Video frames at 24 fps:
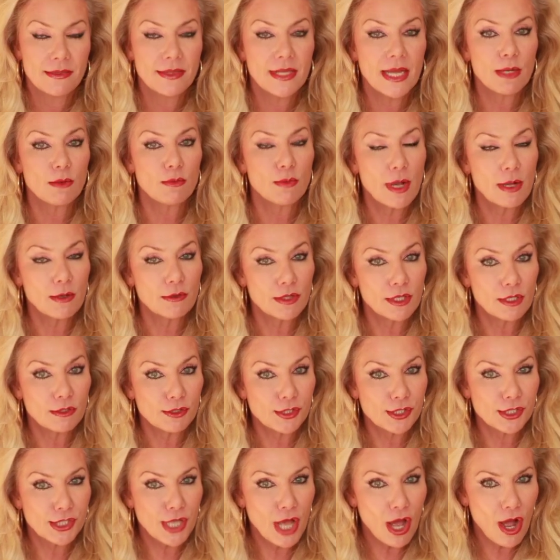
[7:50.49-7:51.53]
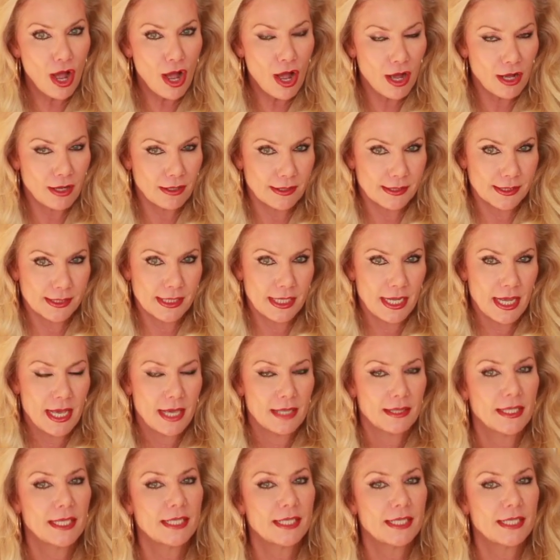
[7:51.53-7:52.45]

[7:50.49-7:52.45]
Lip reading: They wrote their songs.